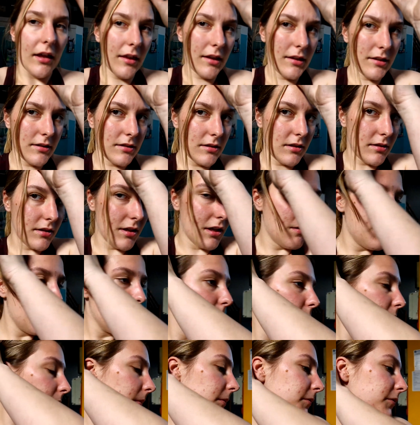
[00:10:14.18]
that's just gonna be a
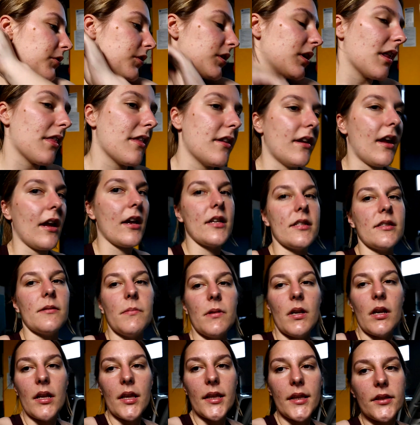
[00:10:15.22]
problem for another day, because I'm
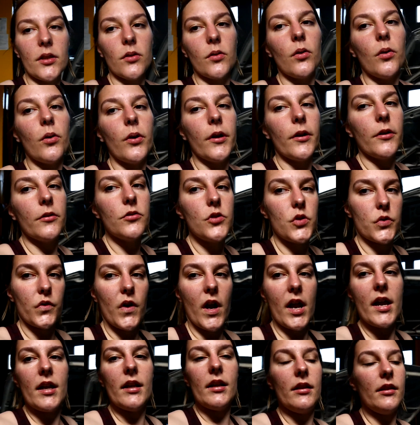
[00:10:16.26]
gonna let the oil
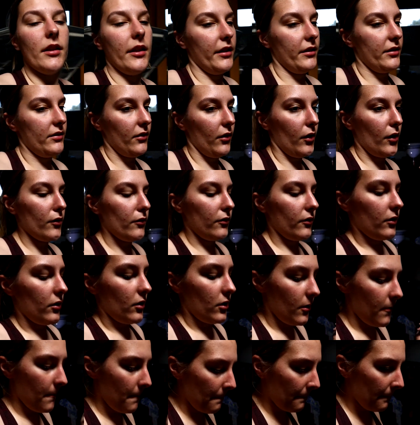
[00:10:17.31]
drain in this
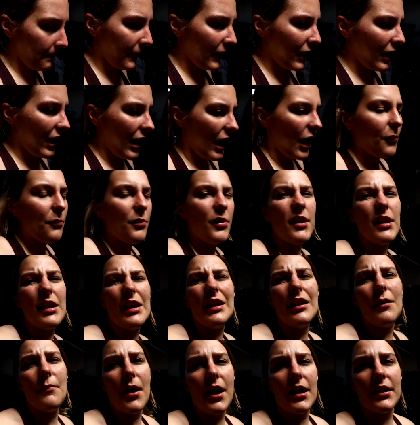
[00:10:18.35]
over. I'm
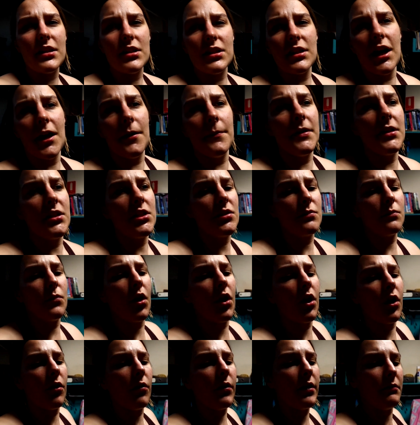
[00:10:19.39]
thinking I might just come in
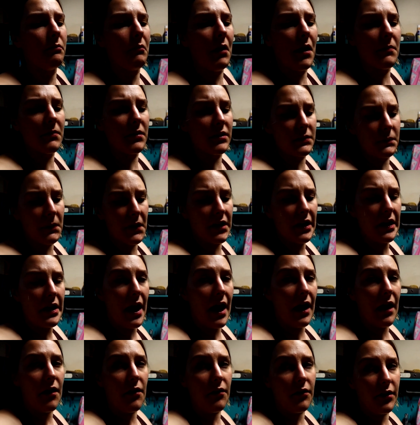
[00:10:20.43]
tomorrow and maybe spend an
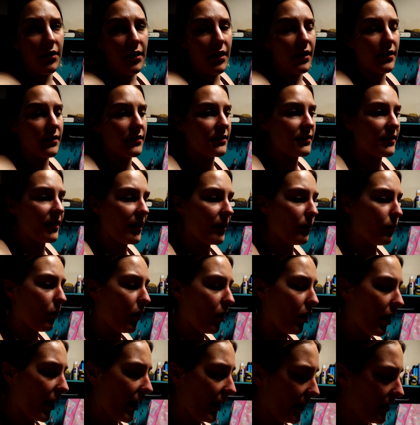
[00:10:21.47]
hour on it and see
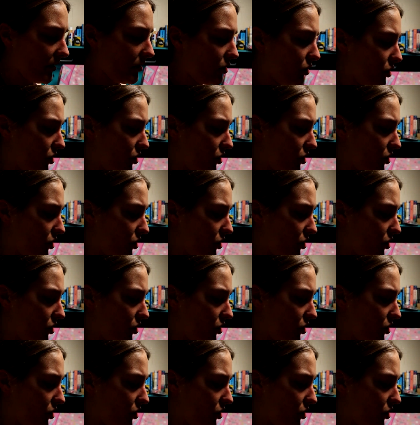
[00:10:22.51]
what I can